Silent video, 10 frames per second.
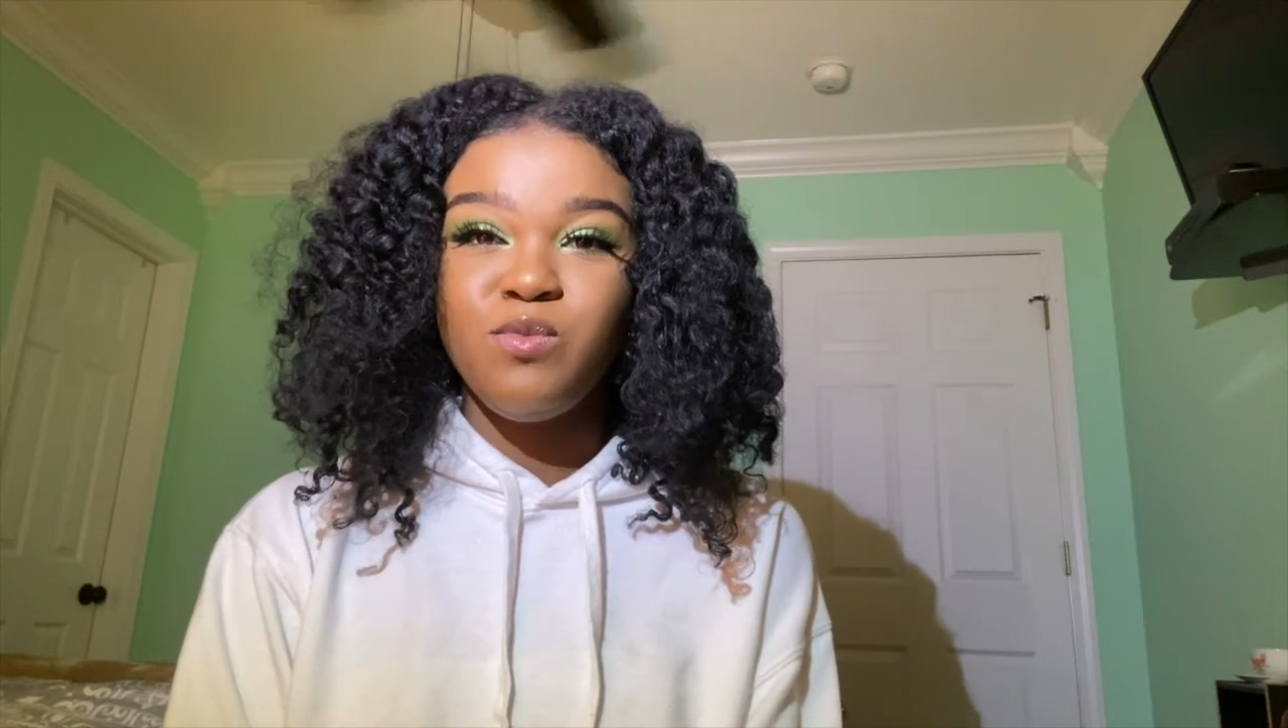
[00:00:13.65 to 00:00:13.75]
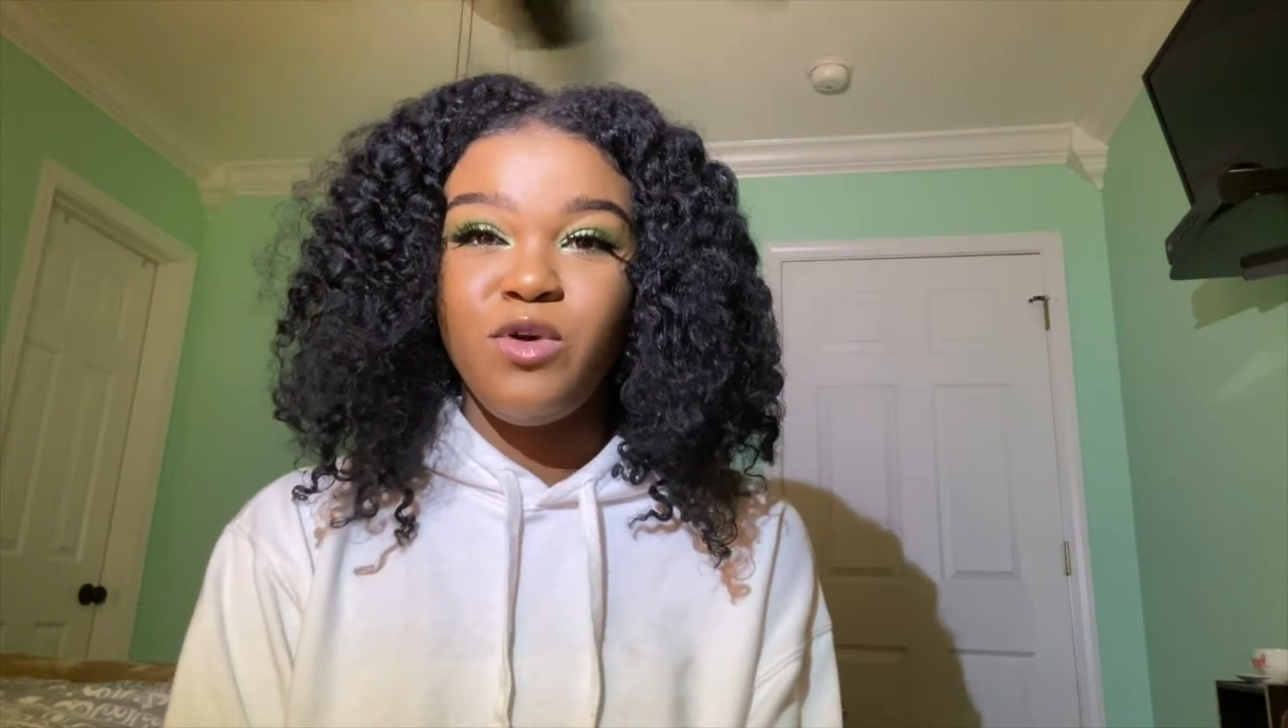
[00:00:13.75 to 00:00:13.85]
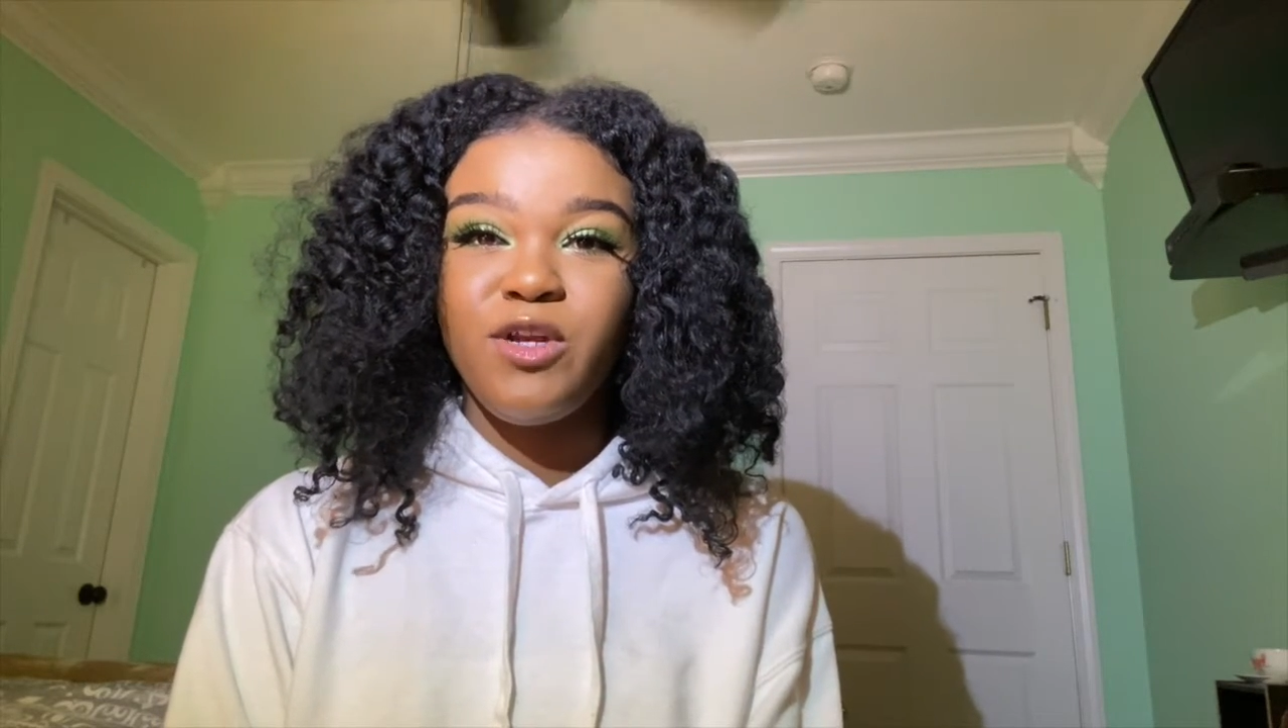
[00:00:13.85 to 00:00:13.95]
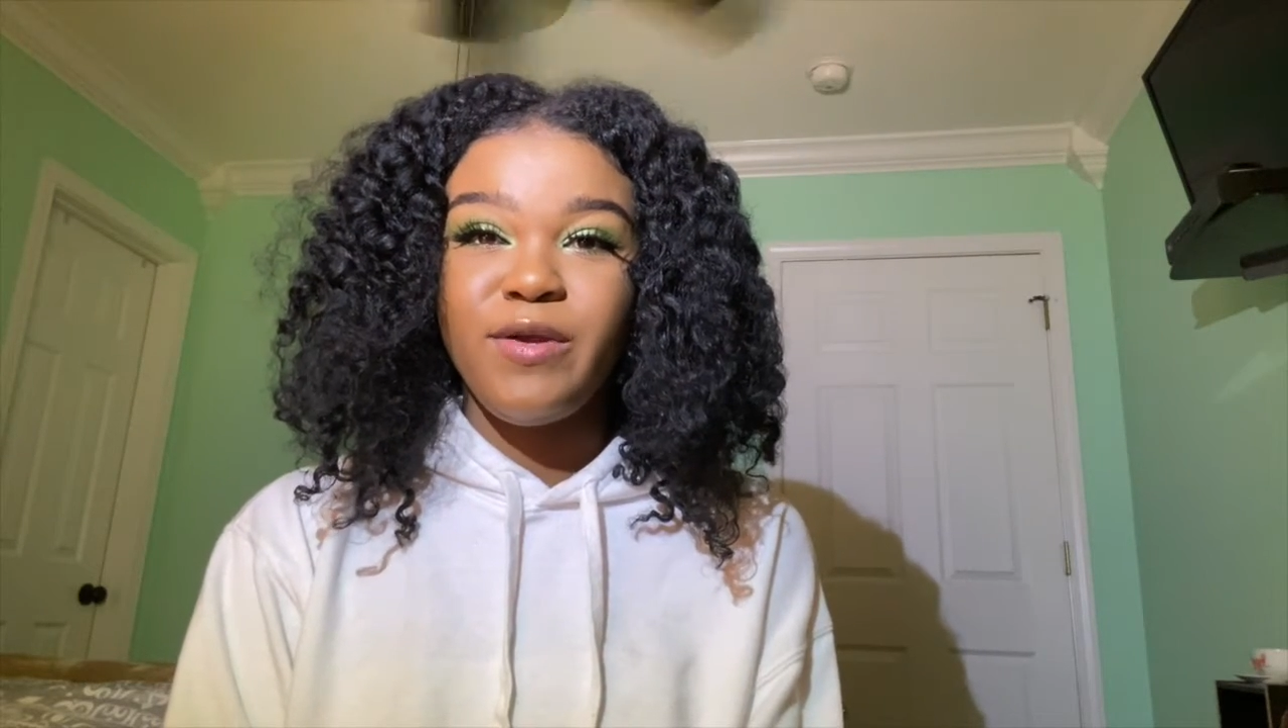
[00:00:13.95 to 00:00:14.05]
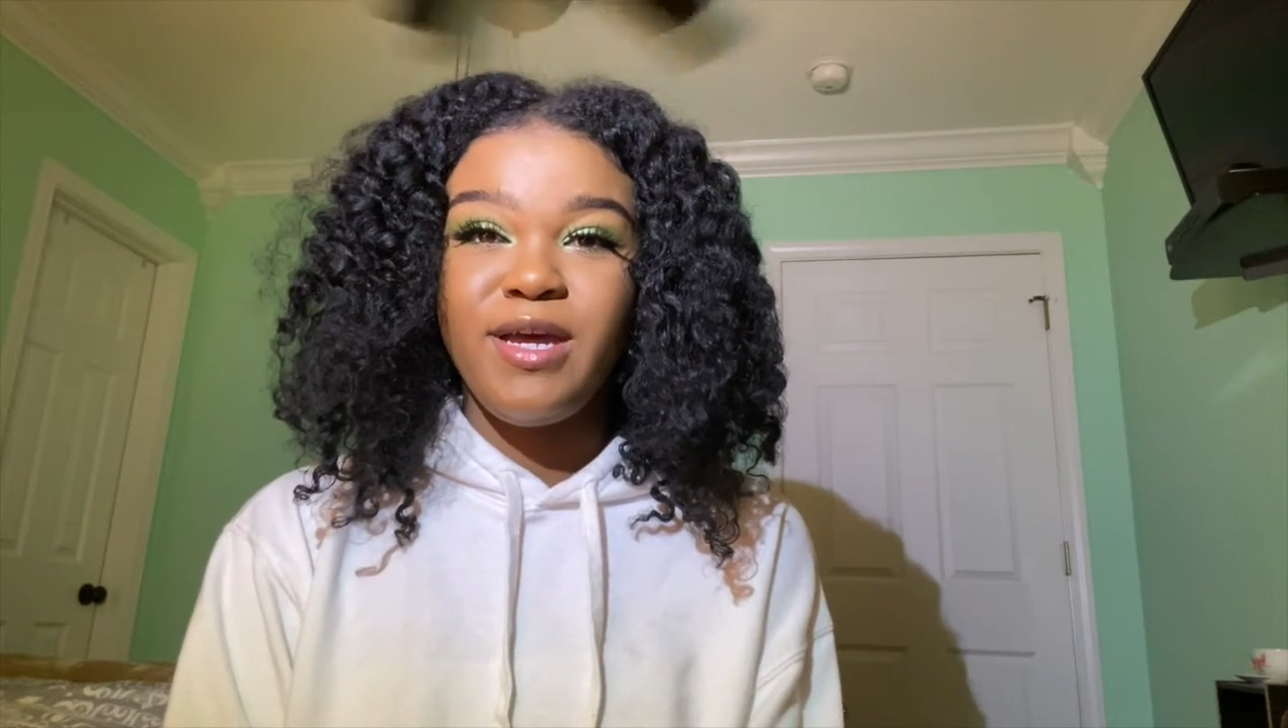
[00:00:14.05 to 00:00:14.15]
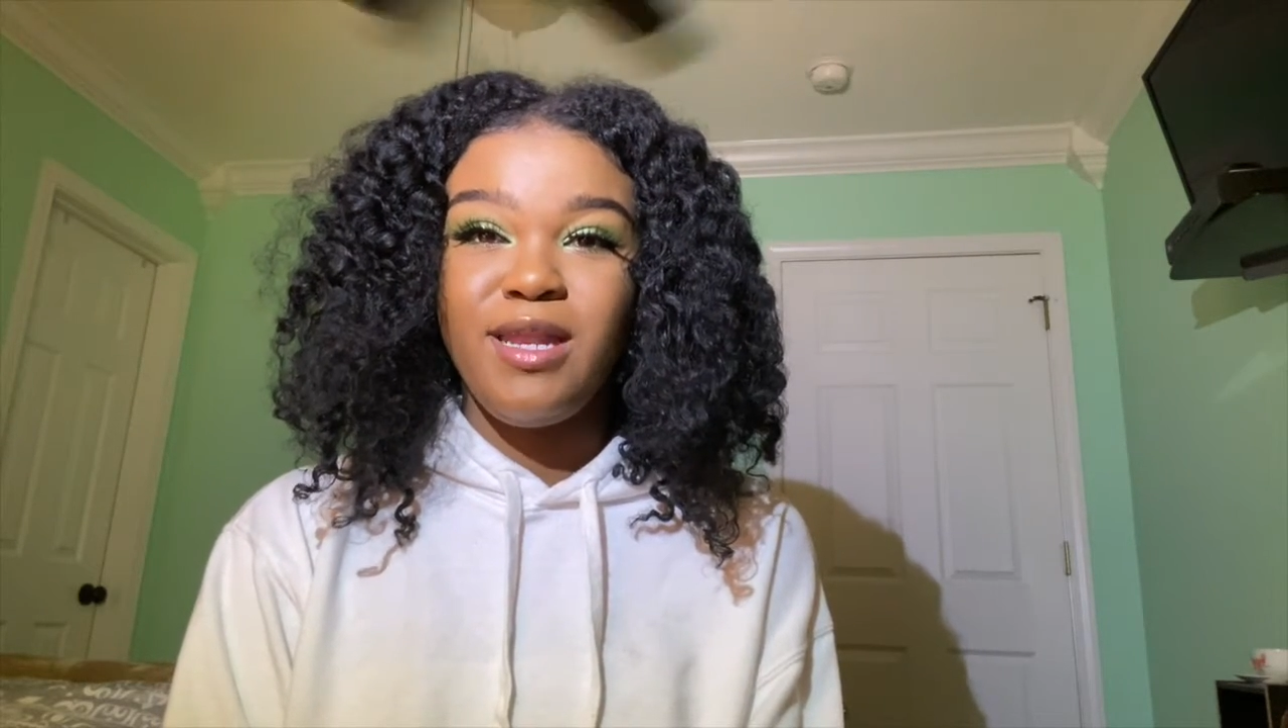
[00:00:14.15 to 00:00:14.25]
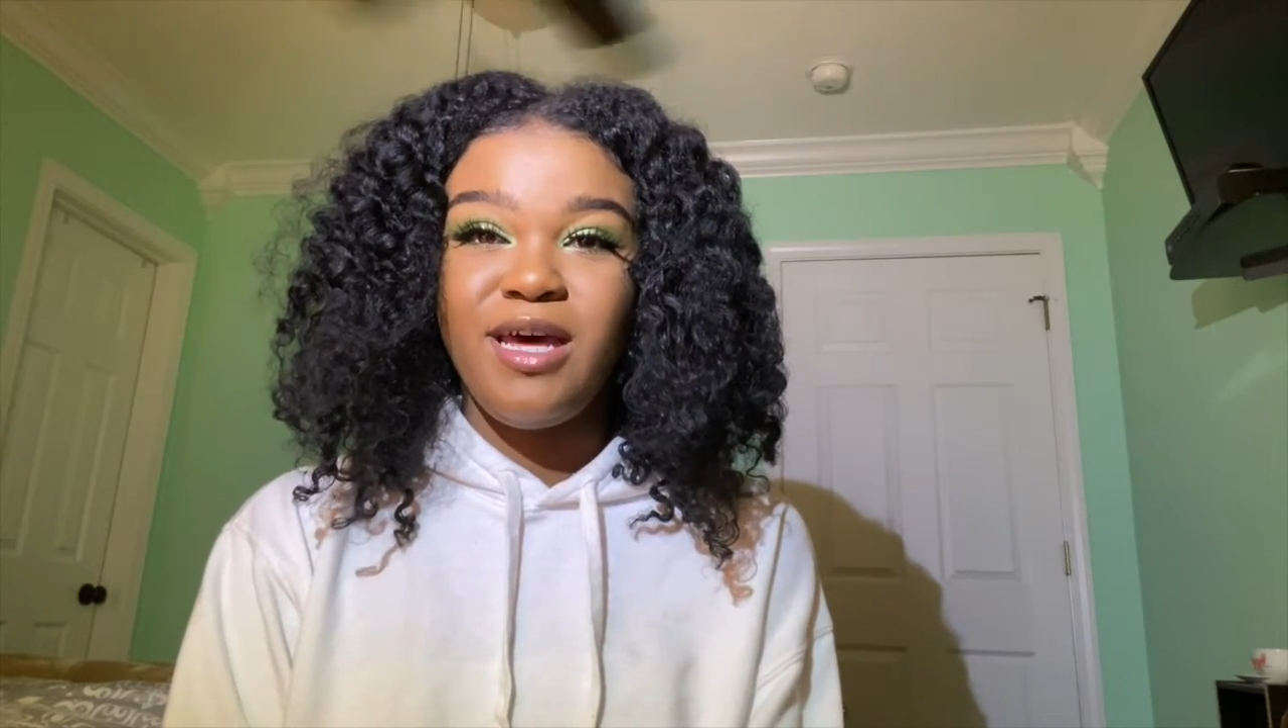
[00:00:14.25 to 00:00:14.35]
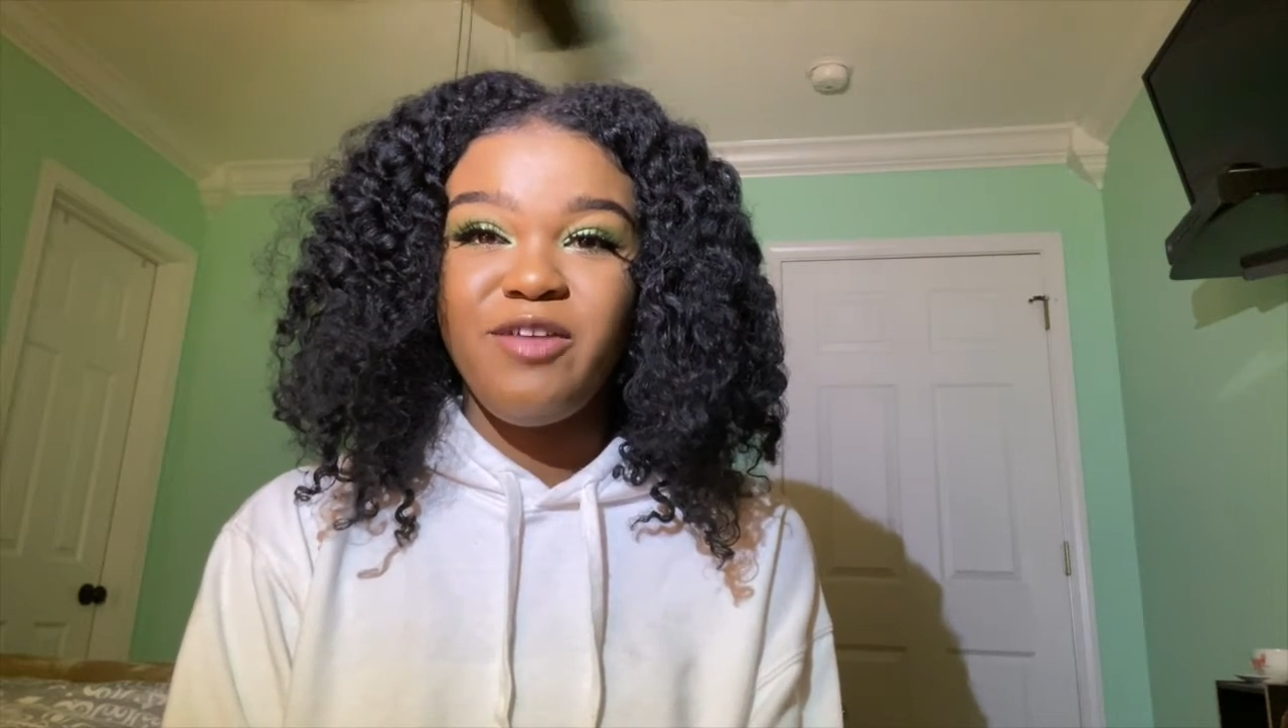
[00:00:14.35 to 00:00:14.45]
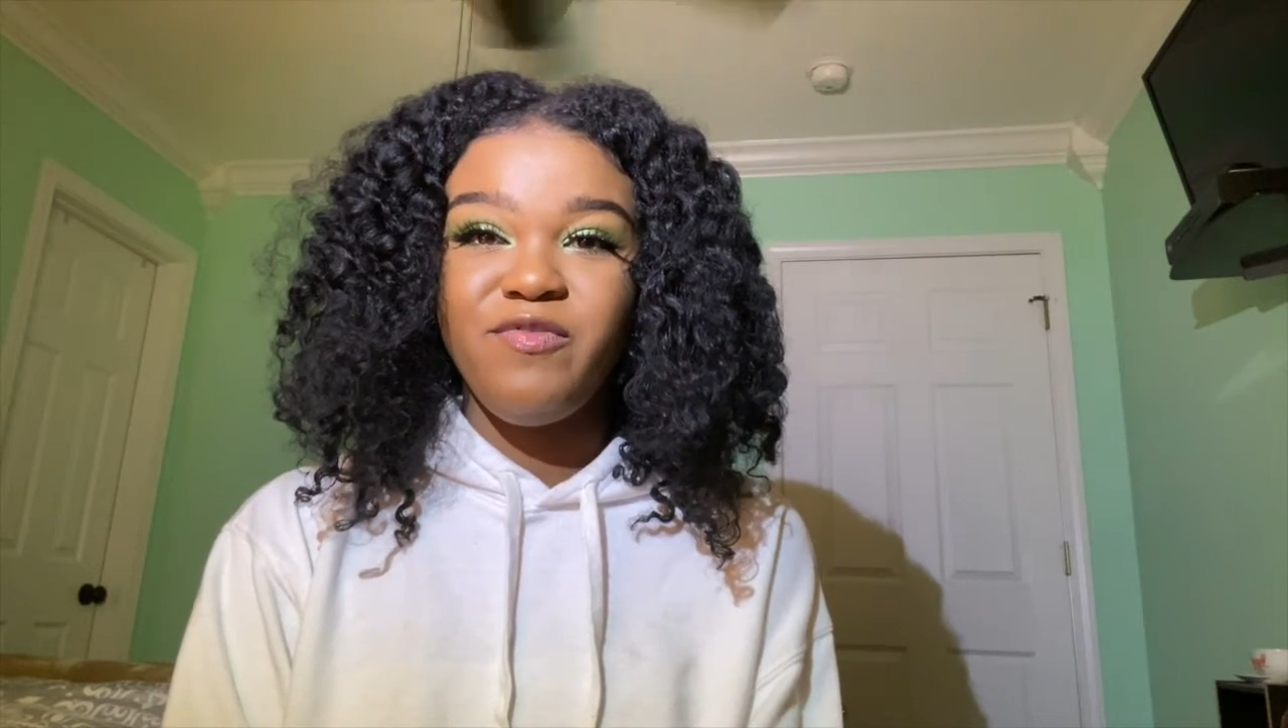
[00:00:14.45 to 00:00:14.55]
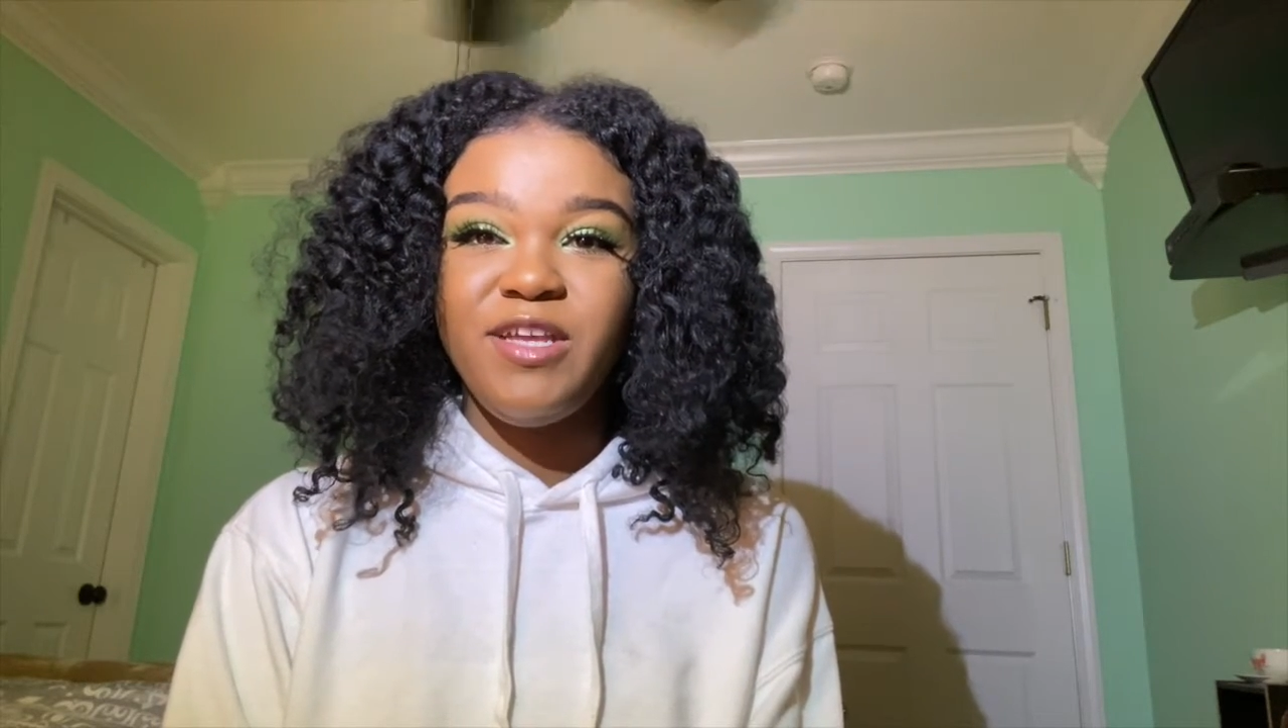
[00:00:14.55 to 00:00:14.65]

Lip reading: wondering a lot of